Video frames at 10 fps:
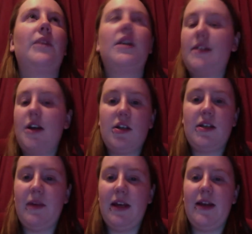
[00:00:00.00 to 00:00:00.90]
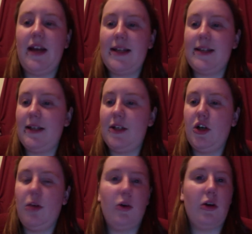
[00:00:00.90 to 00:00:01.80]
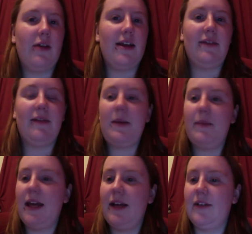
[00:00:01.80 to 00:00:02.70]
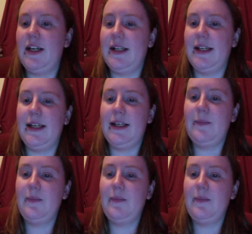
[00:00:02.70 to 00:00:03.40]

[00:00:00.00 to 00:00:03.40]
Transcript: It's got to be the Natalie Dormer already, Redmayne, really.